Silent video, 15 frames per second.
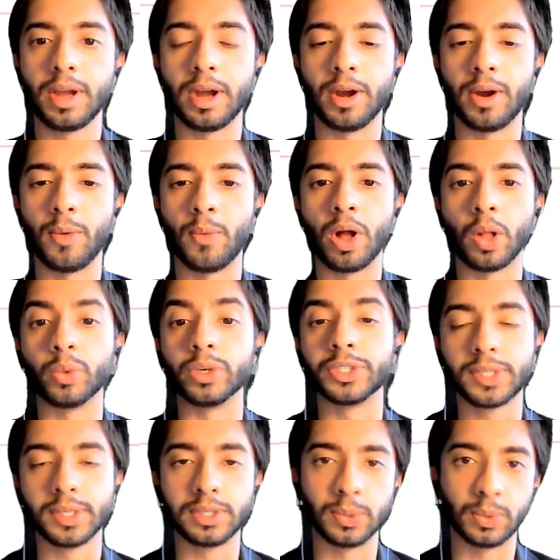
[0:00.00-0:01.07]
while we're
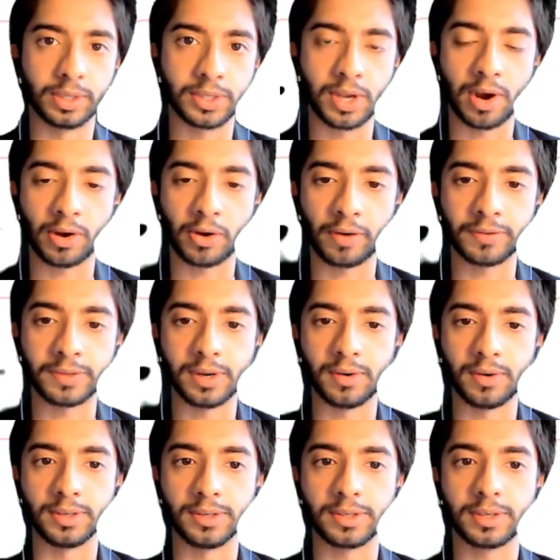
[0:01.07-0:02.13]
still doing this aircraft
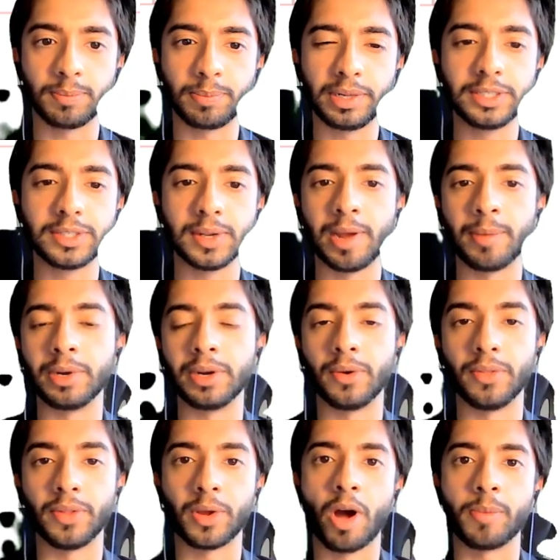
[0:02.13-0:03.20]
series, please do let me
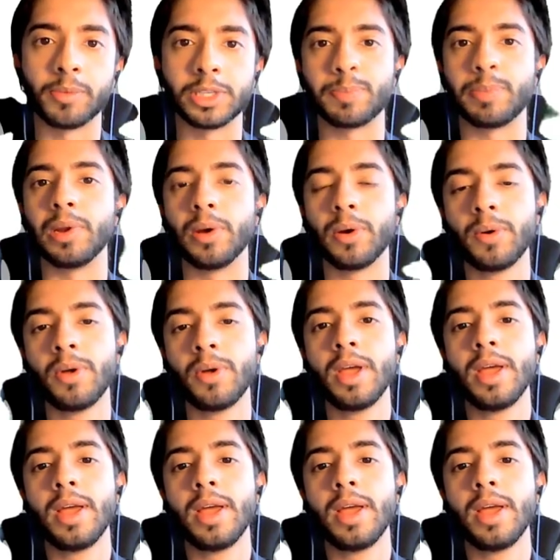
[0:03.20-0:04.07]
know in the comments below.